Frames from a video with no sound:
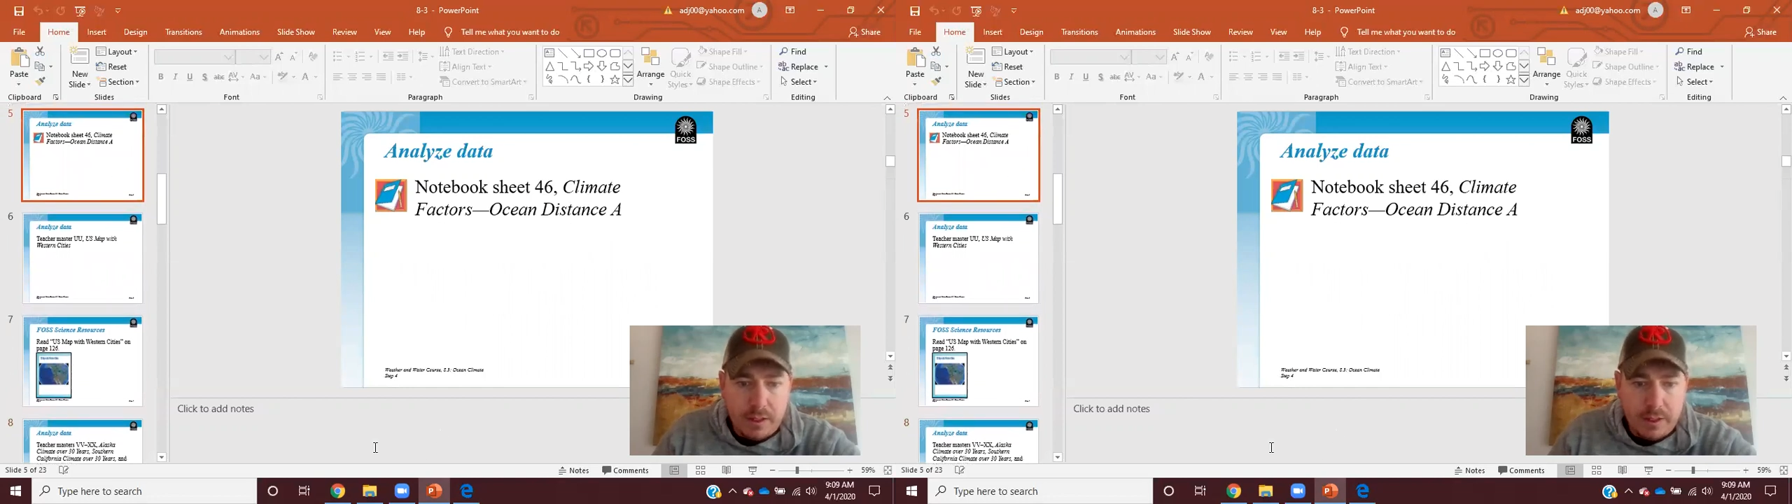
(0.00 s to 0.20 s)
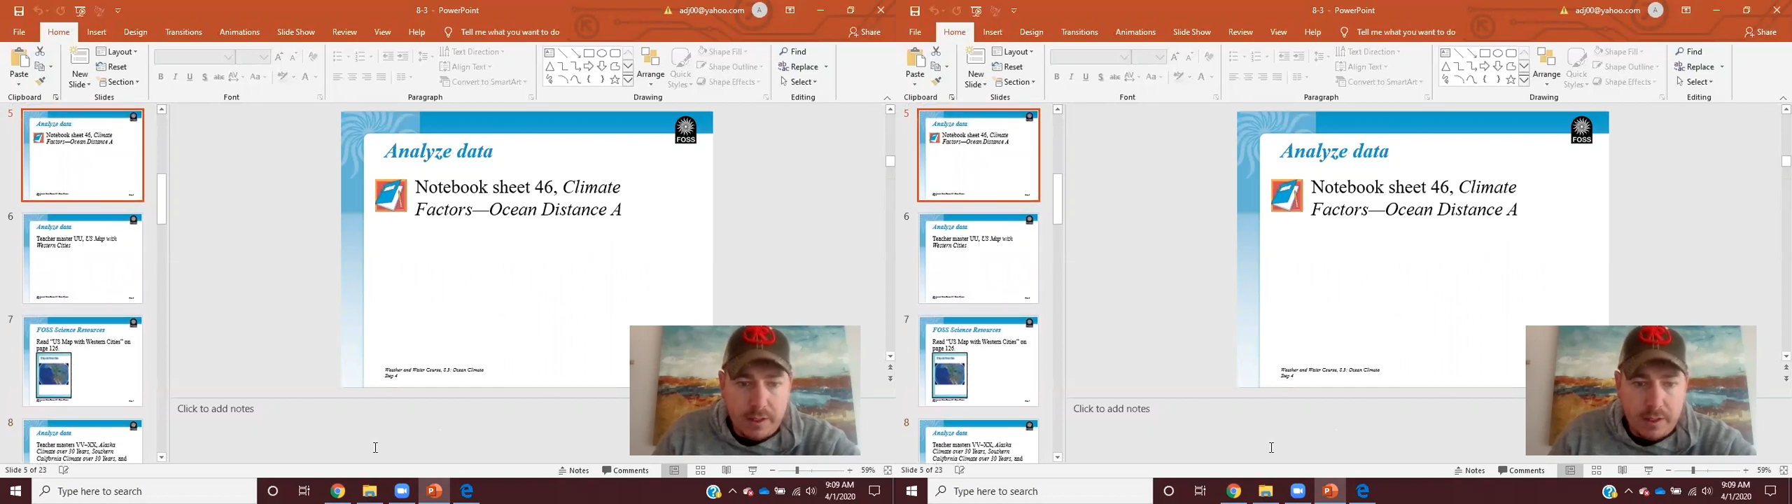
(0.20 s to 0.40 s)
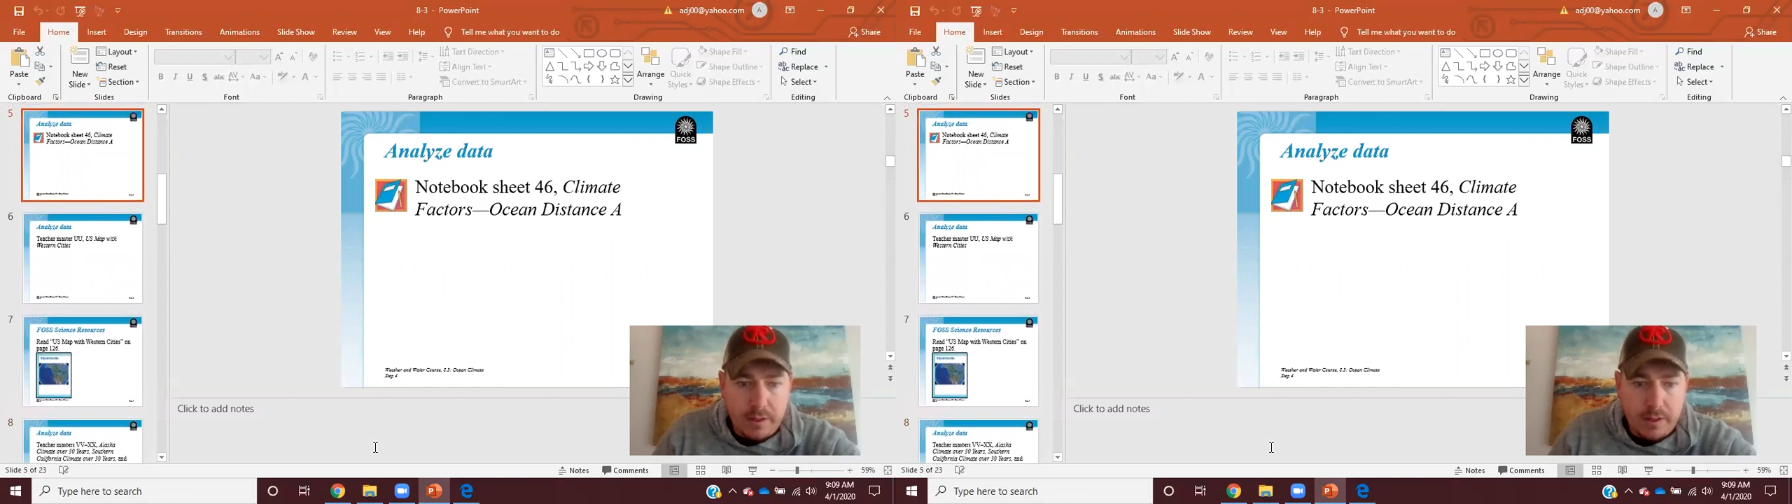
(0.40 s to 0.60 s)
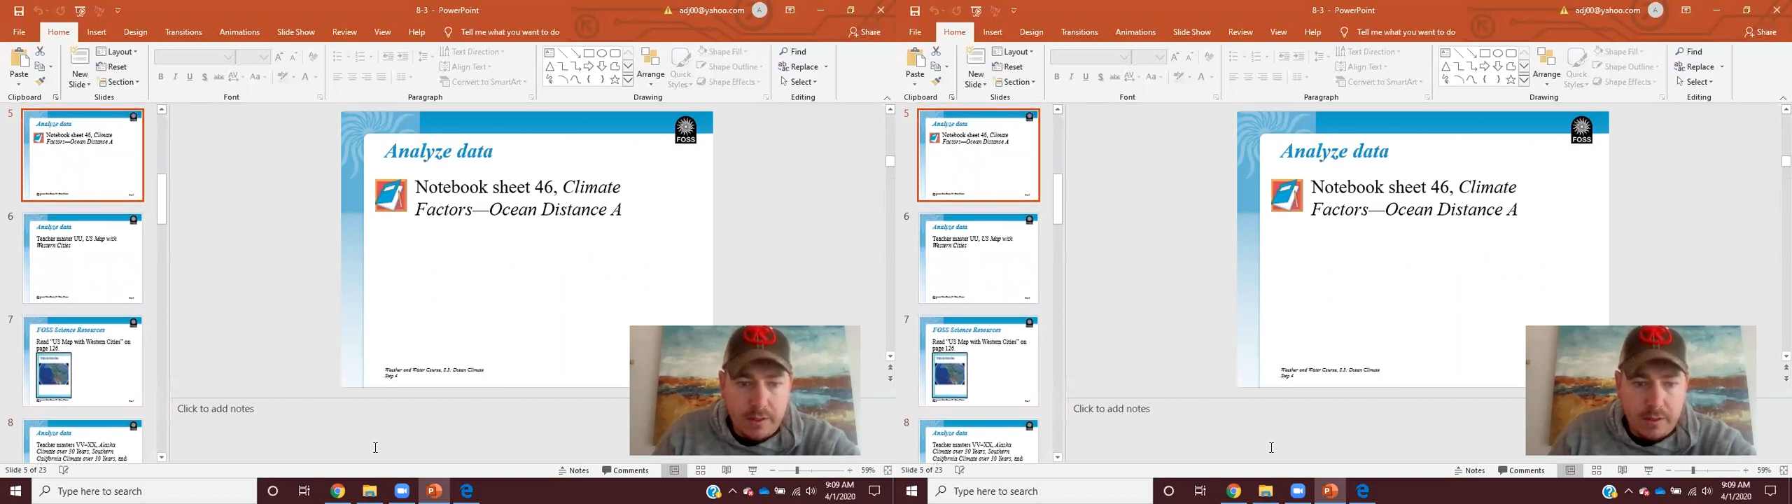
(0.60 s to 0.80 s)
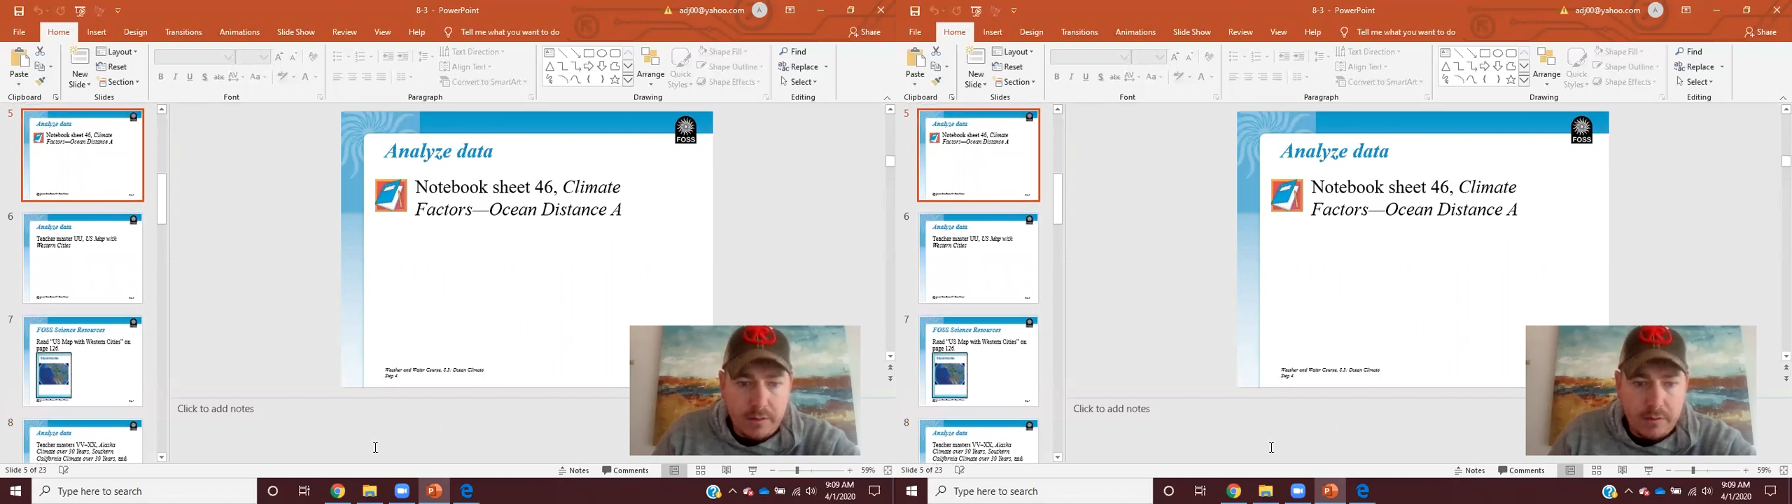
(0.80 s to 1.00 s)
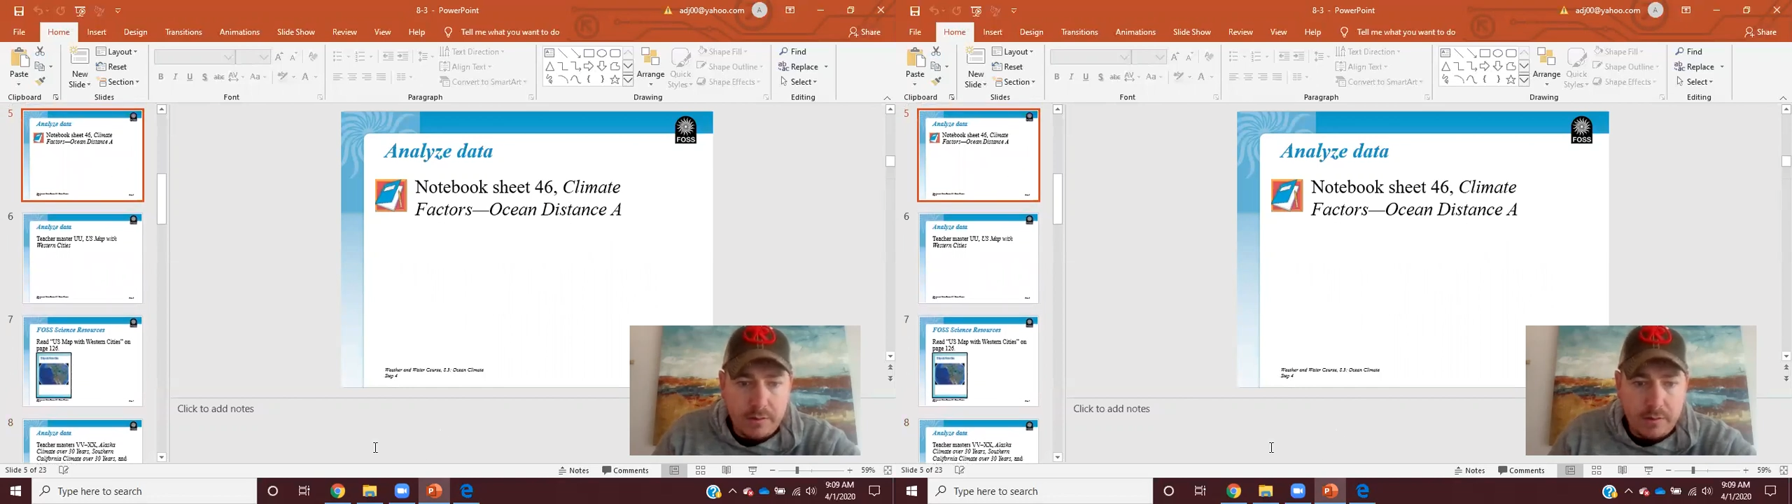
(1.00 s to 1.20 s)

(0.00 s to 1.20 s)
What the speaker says: and